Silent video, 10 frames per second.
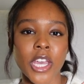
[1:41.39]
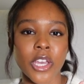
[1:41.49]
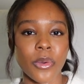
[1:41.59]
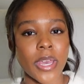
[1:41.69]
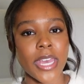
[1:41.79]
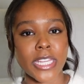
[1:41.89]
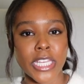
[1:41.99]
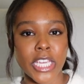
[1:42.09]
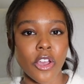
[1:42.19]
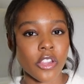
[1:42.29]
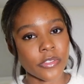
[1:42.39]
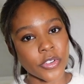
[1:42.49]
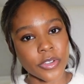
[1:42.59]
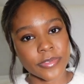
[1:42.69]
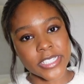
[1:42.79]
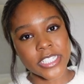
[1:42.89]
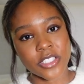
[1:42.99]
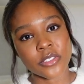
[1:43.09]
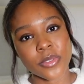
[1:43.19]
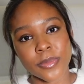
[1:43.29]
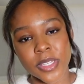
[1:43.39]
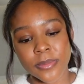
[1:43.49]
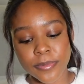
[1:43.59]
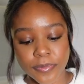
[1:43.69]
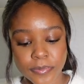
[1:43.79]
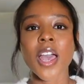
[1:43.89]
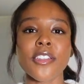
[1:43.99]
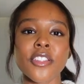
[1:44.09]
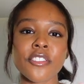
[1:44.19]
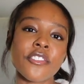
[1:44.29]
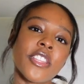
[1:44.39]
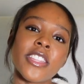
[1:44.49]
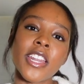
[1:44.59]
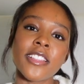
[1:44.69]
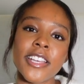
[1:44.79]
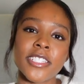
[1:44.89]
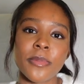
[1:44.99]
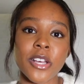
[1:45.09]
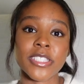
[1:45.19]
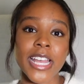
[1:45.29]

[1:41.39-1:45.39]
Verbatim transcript: go ahead and get all of your invitations from them. Another thing that I liked about